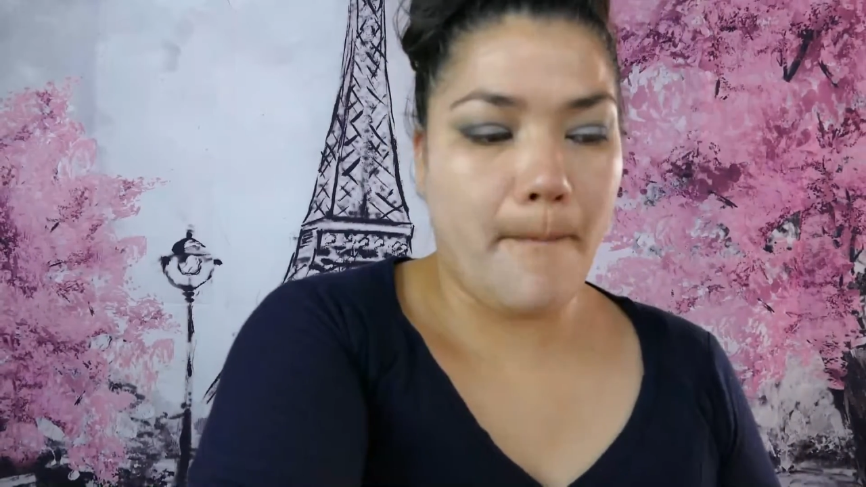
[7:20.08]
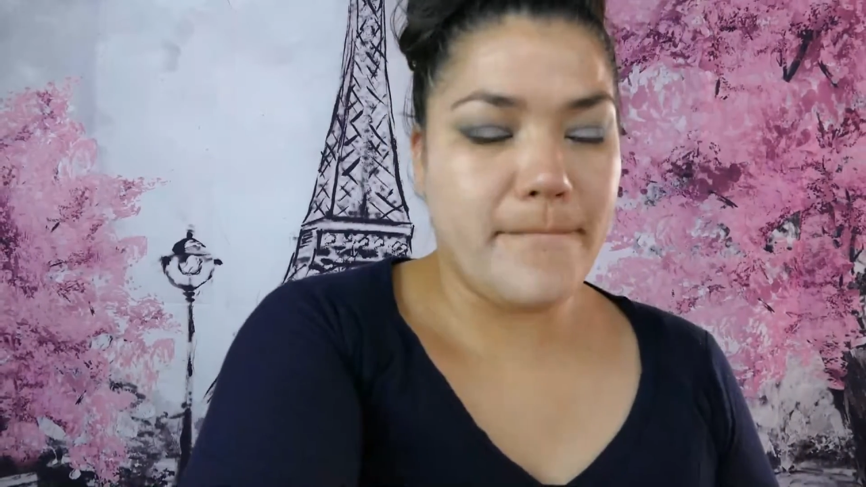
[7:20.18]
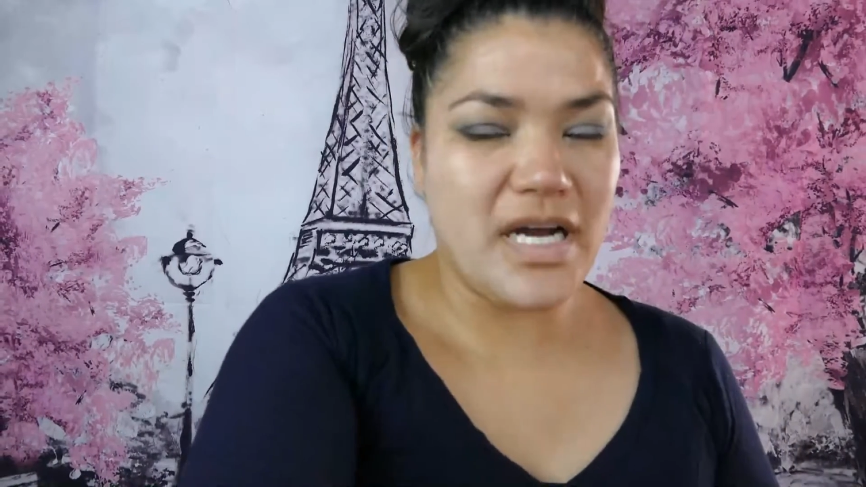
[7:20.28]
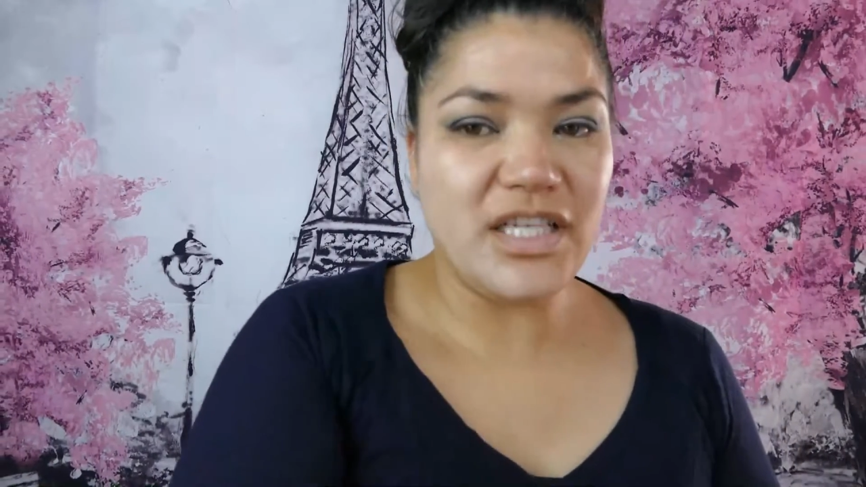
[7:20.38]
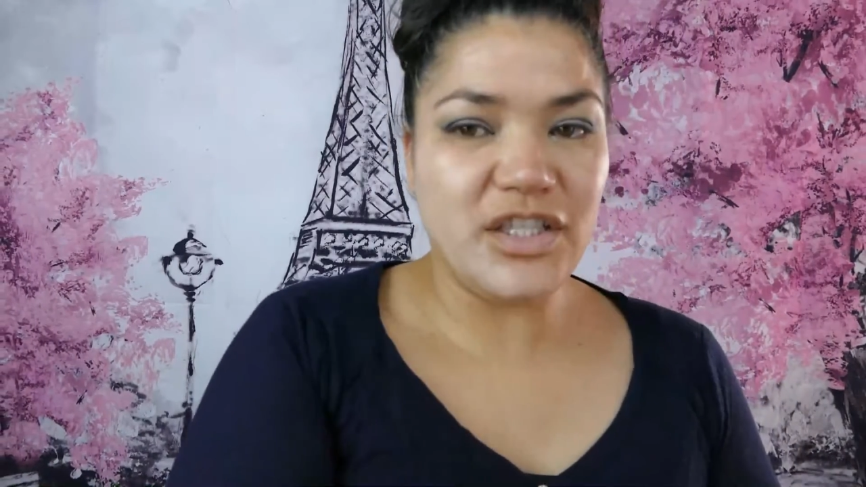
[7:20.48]

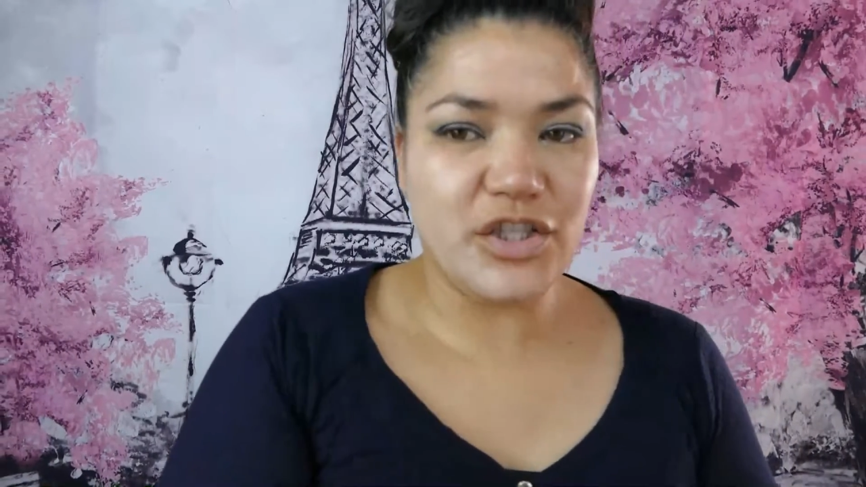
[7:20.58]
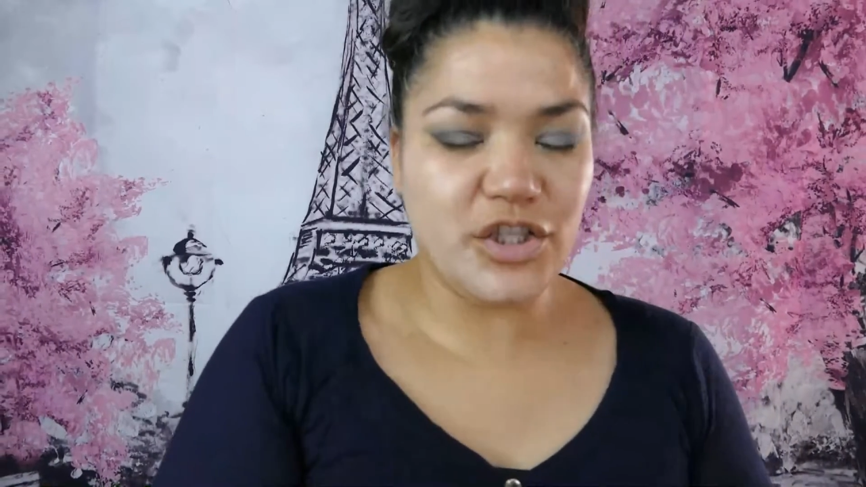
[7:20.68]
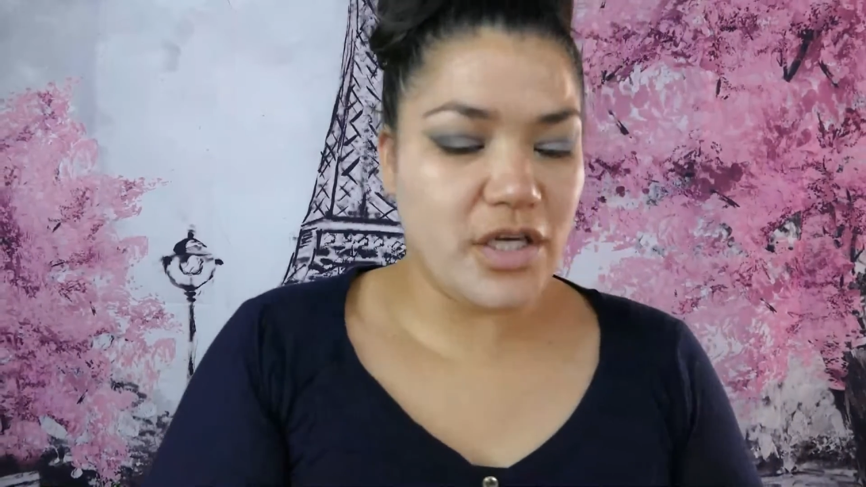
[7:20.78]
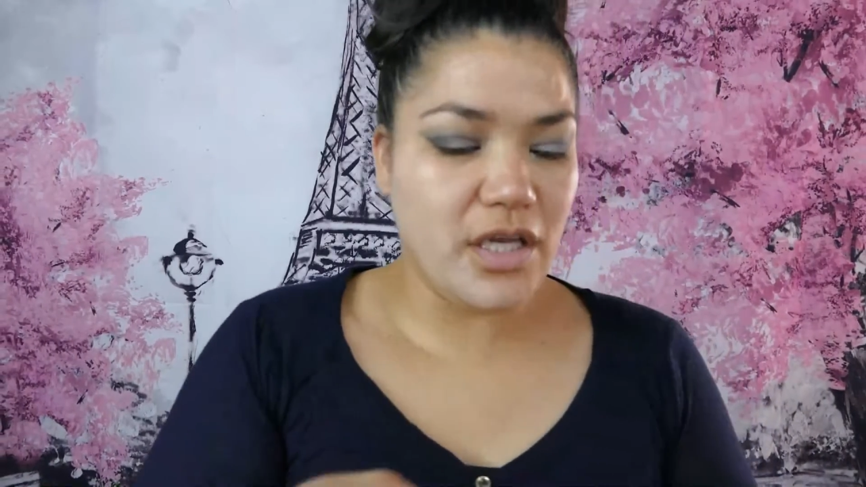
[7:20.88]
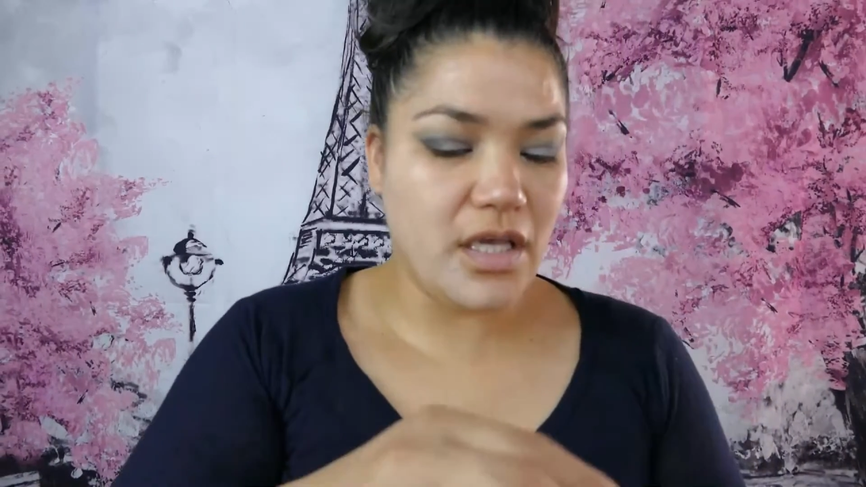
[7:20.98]

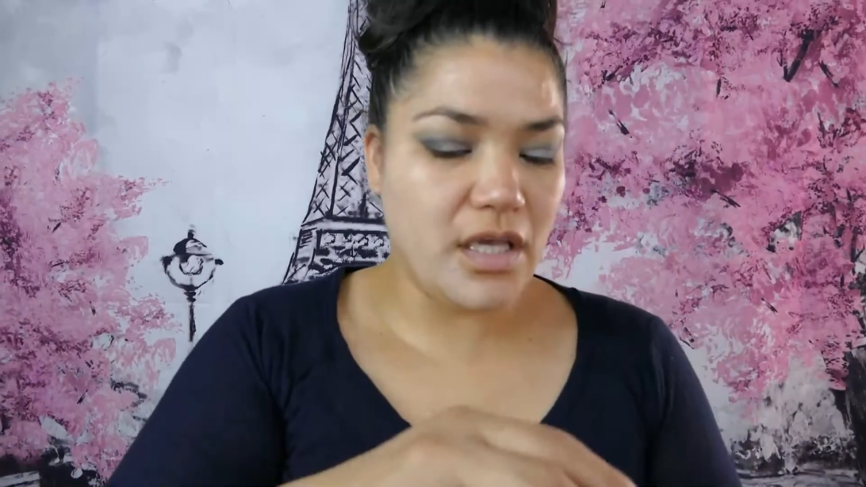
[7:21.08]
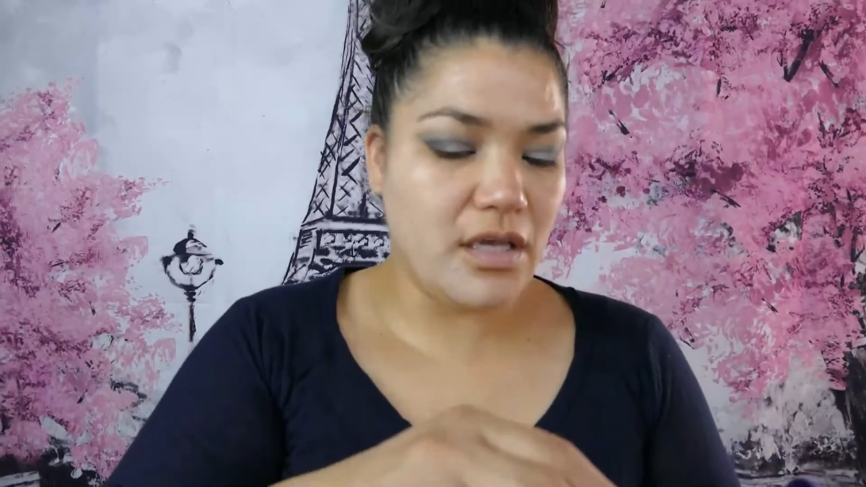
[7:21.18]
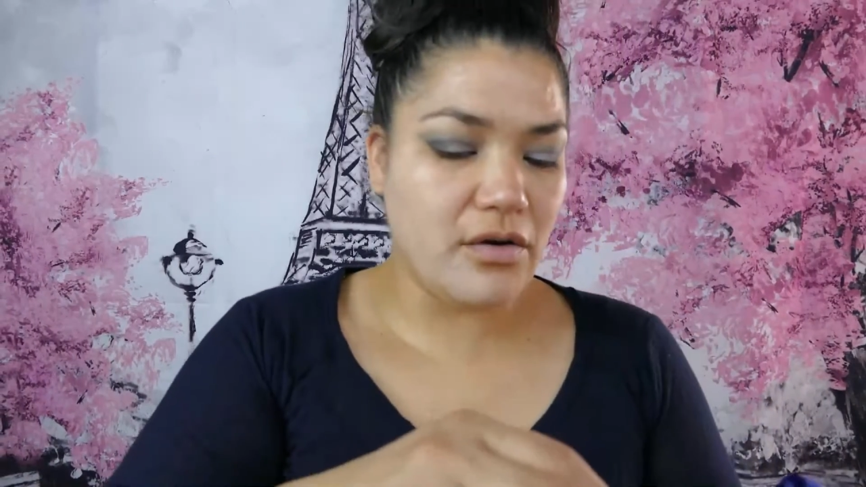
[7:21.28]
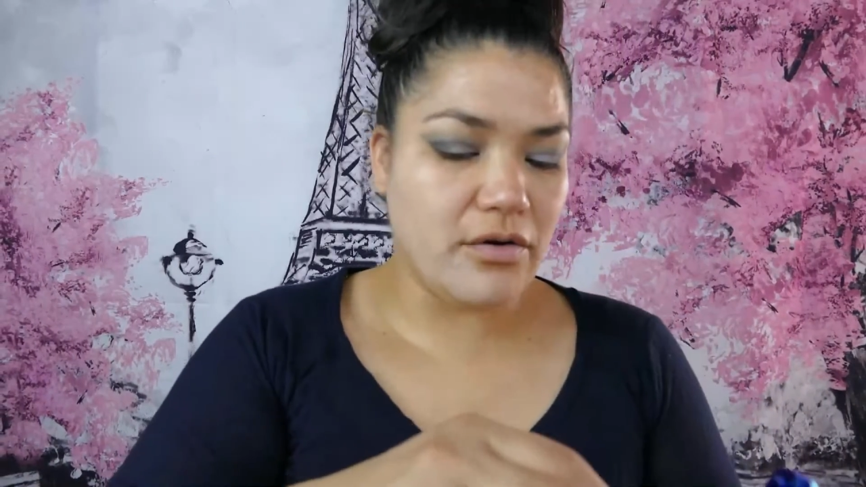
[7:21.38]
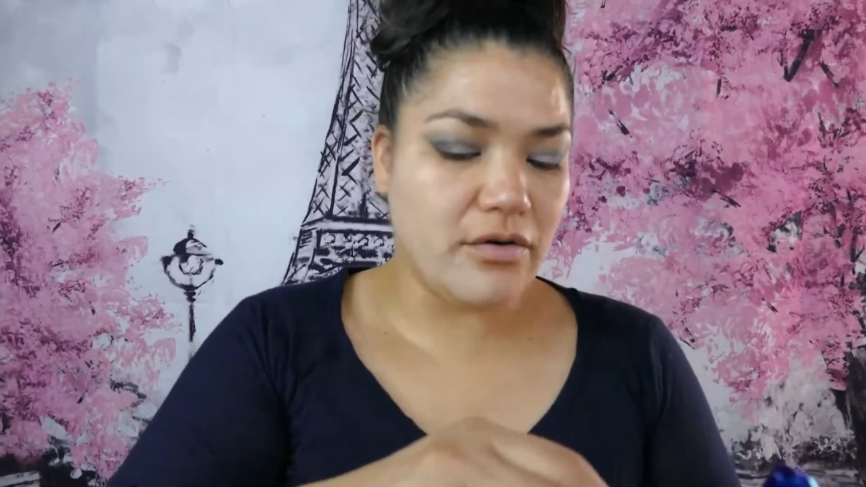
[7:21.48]
sponge
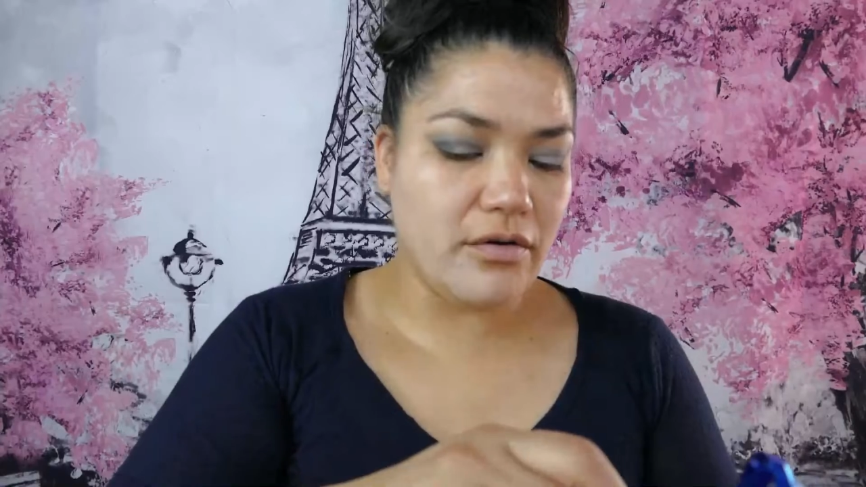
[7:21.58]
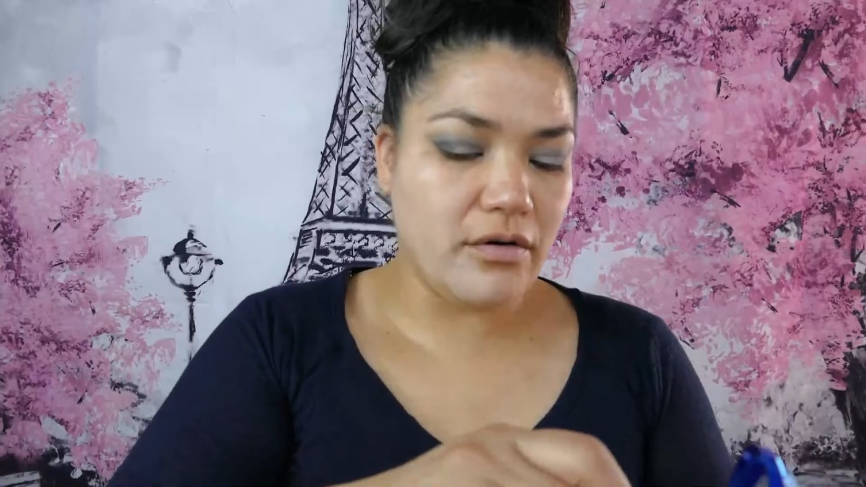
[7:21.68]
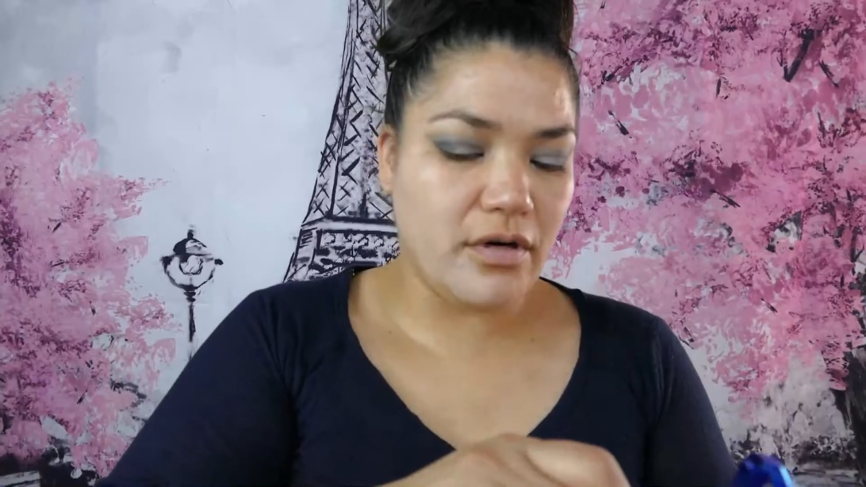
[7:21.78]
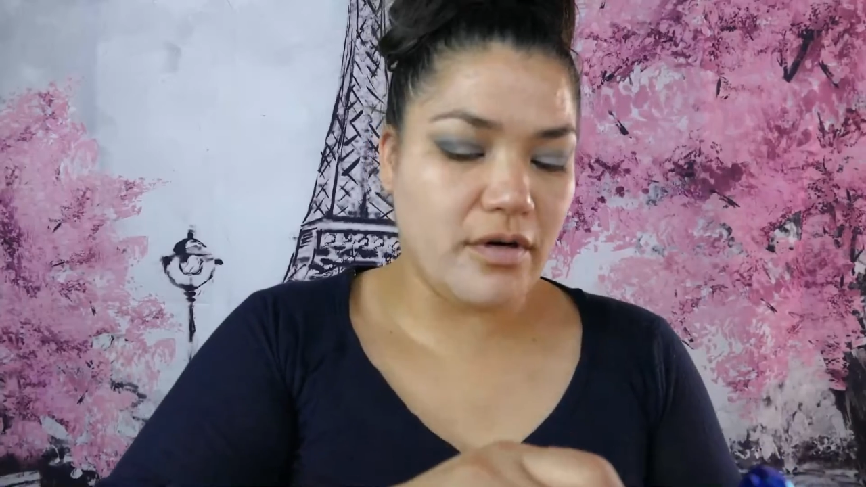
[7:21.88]
here,